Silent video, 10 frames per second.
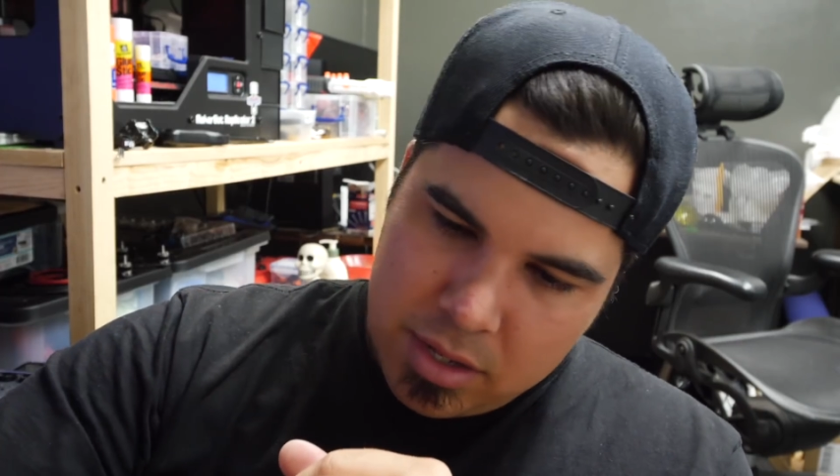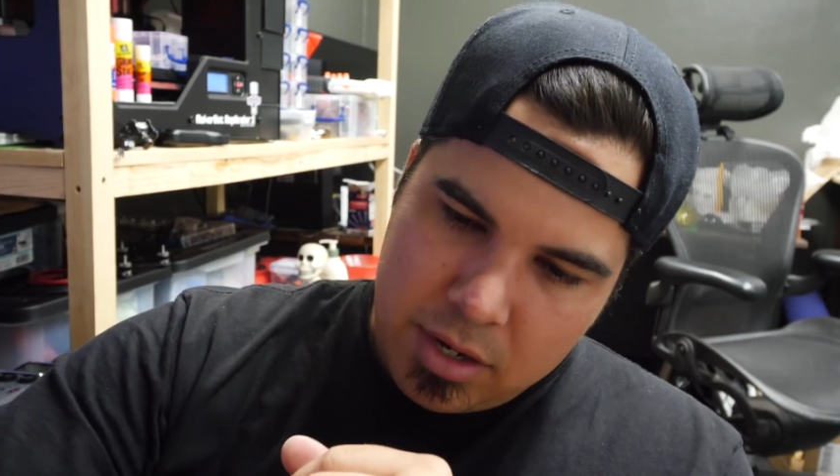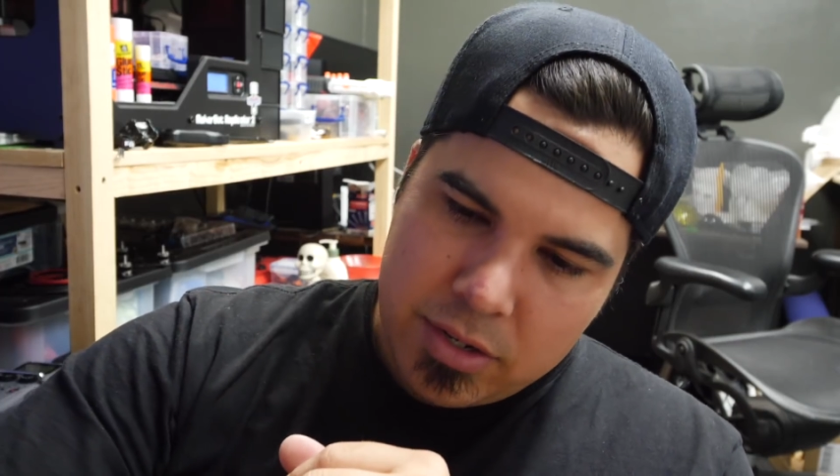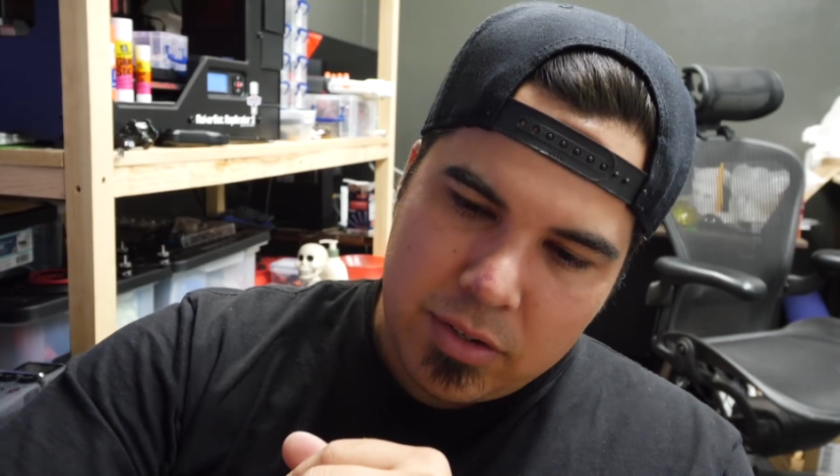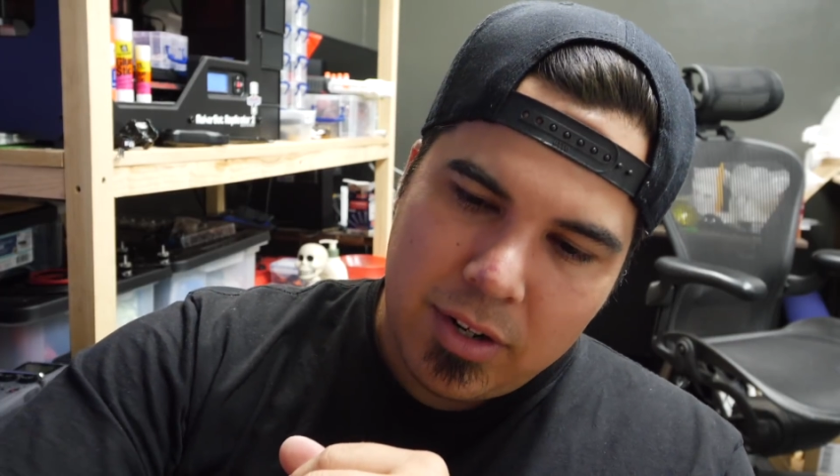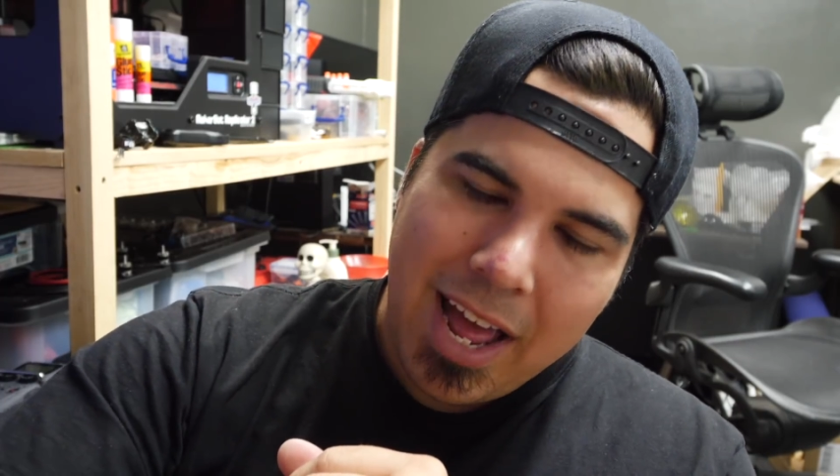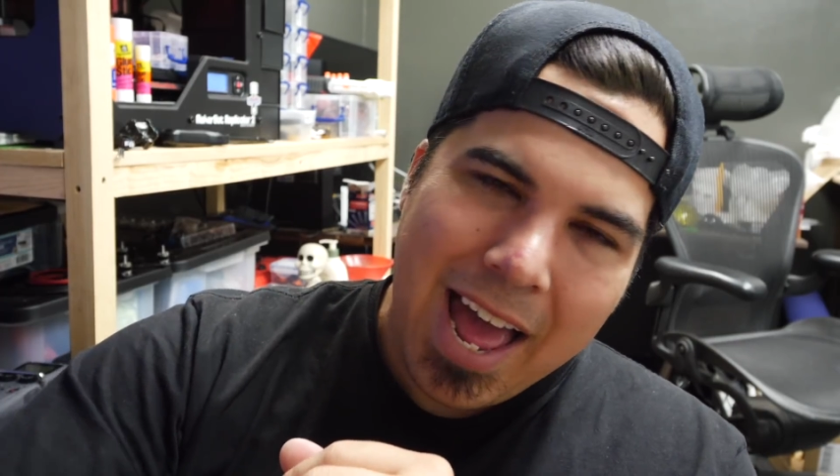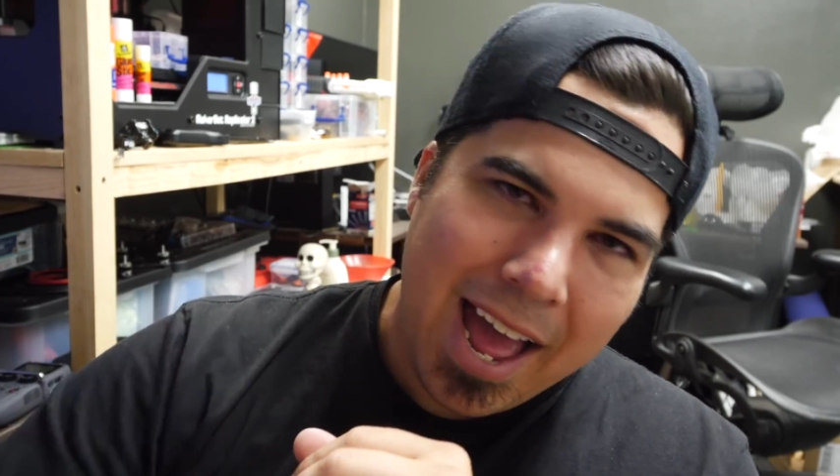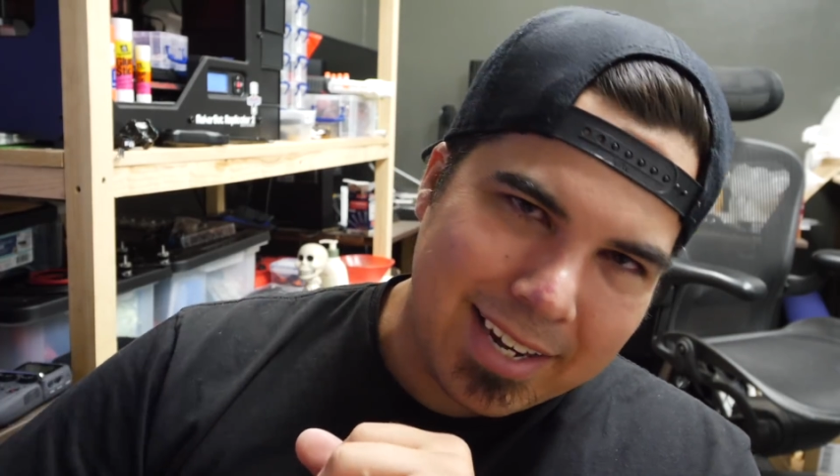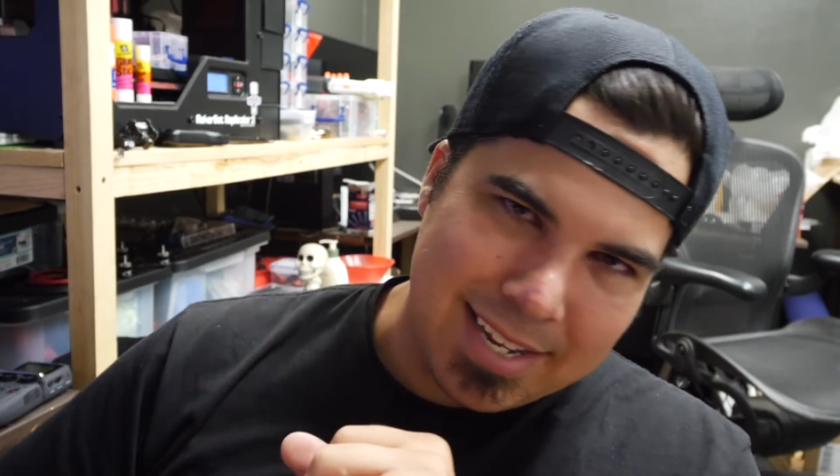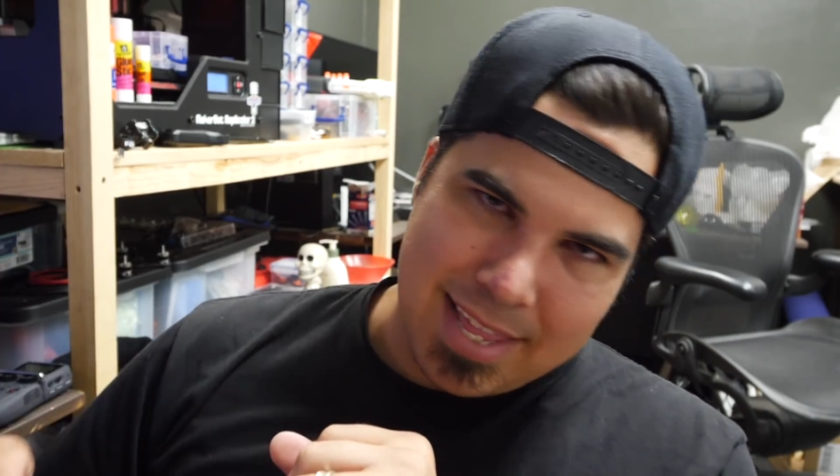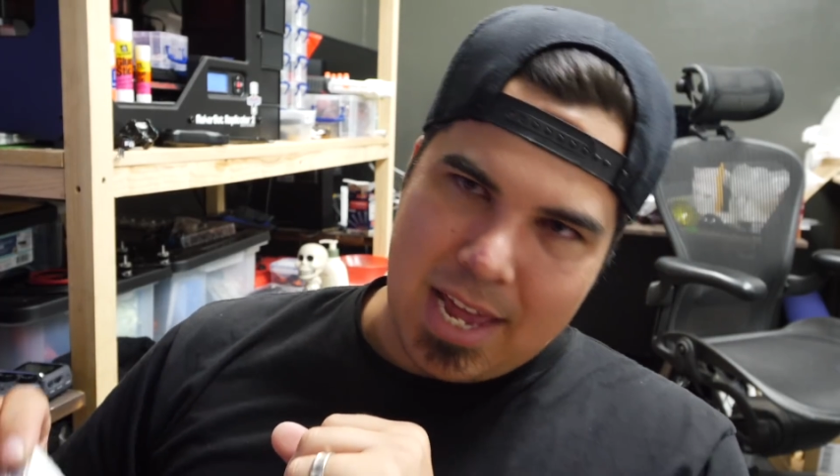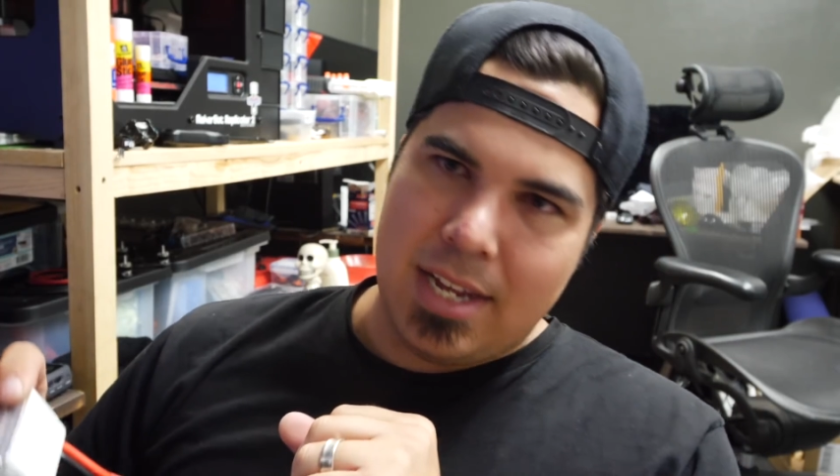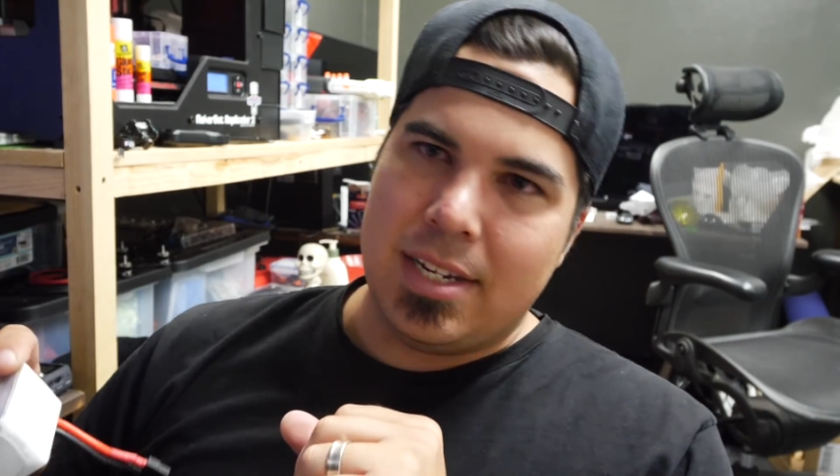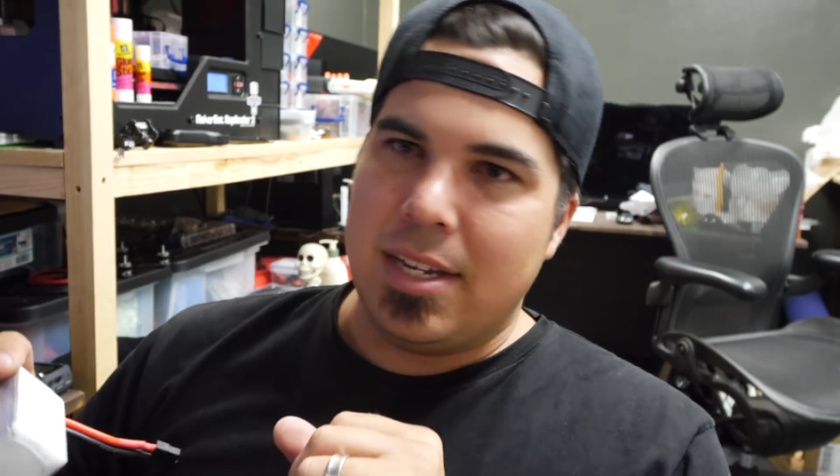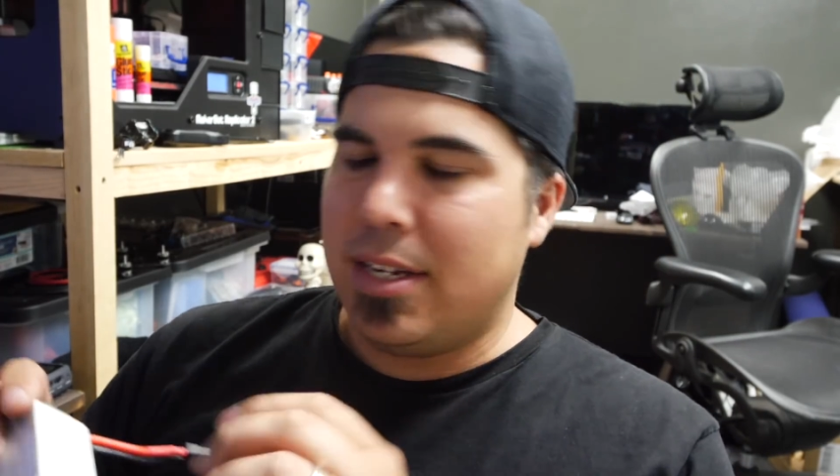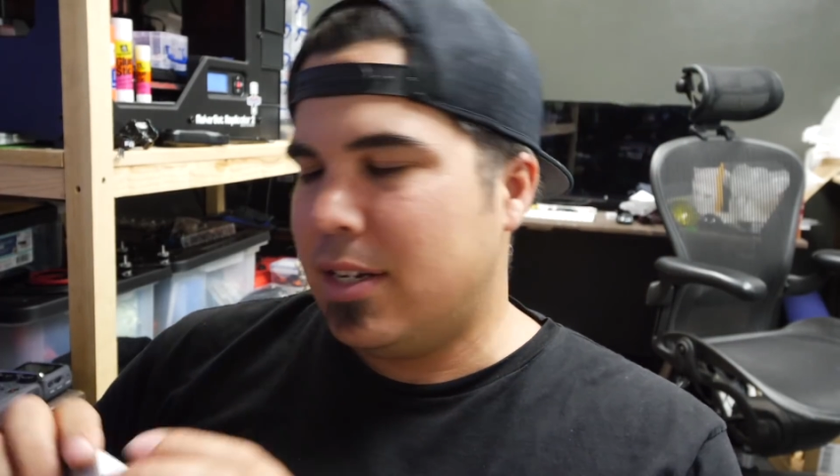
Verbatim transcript: there's a little hack to that